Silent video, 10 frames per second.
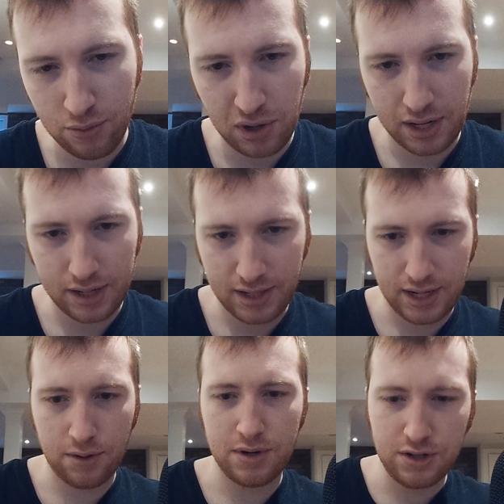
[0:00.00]
twenty
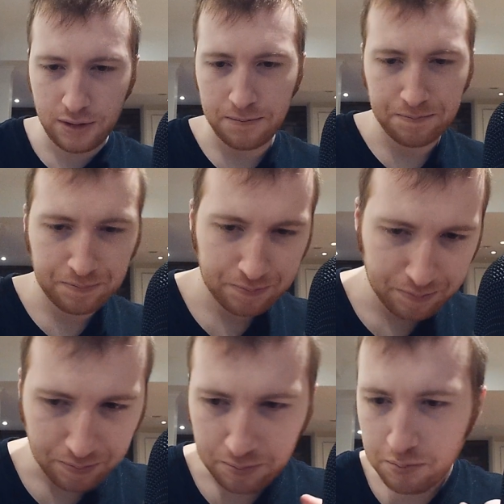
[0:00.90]
nineteen original,
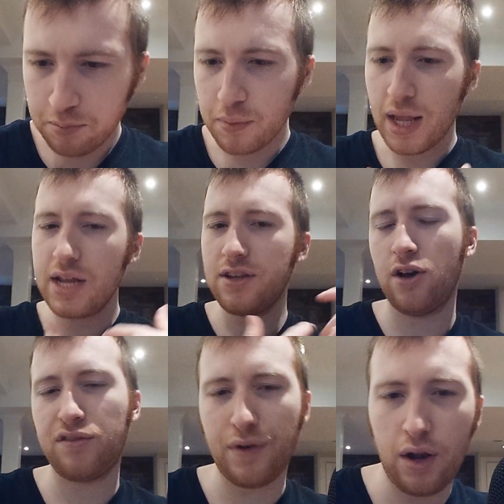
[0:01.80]
it
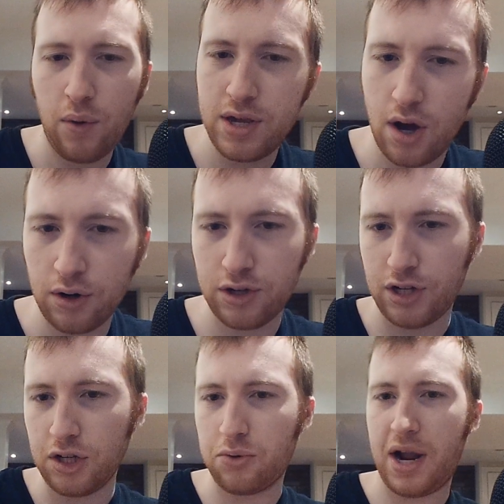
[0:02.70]
does follow a younger
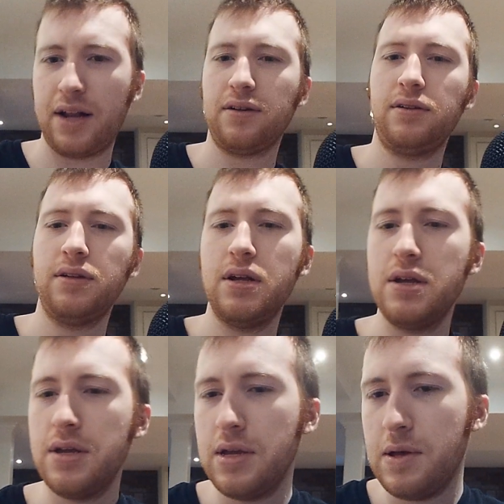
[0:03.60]
Judd Crandall,
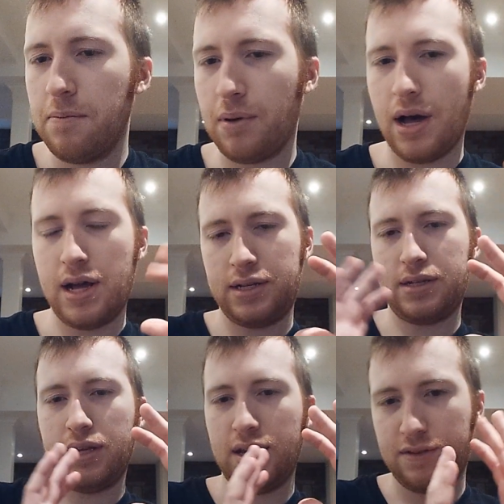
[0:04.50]

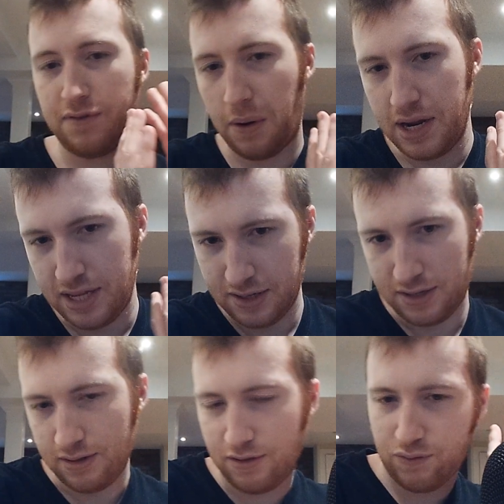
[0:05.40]
but it's very
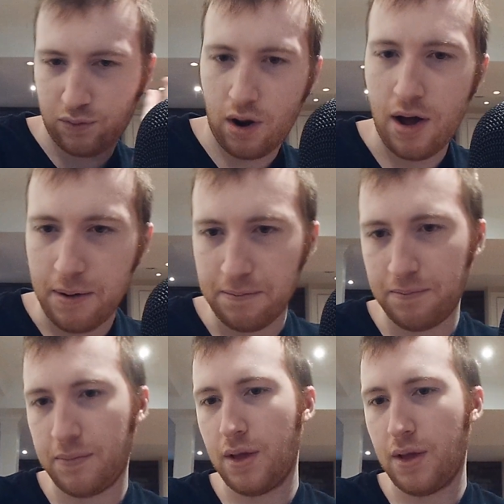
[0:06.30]
distant from